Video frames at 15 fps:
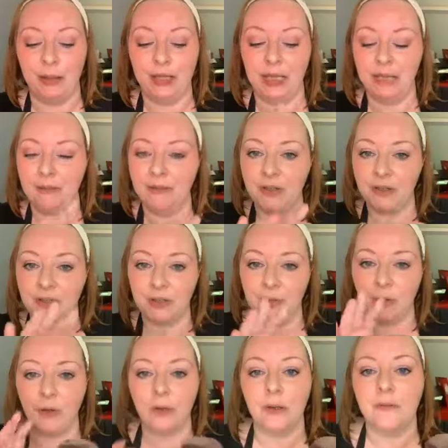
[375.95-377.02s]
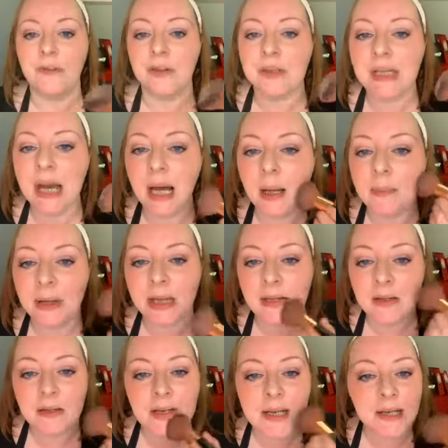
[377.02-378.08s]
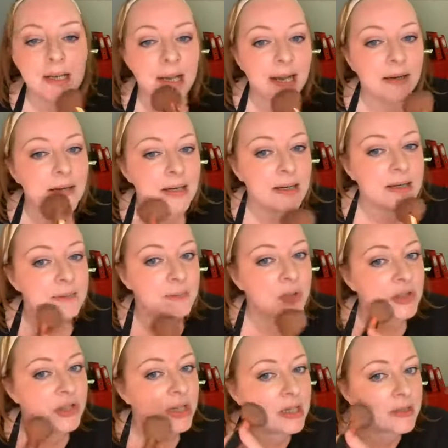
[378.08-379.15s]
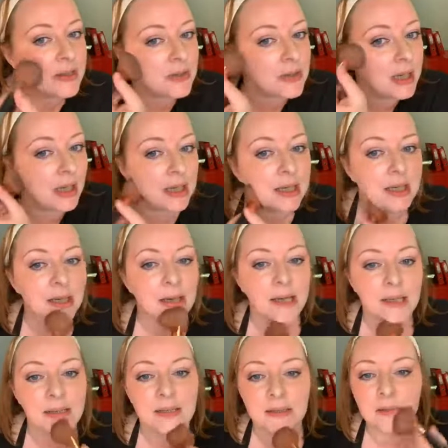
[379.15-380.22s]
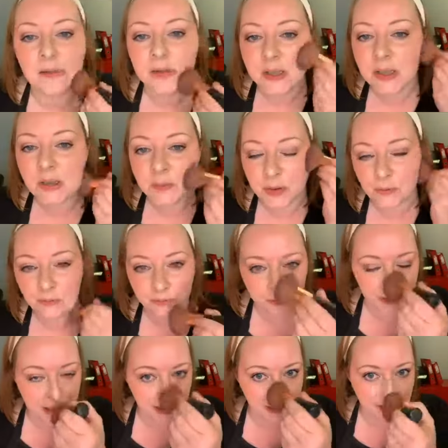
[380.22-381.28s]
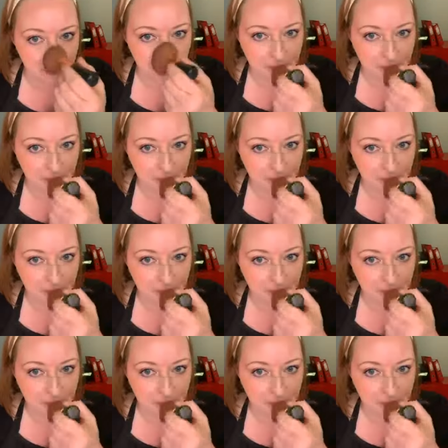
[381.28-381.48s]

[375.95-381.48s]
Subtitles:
but if you do all of your tapping, you can layer as much as you like, and it's going to be really,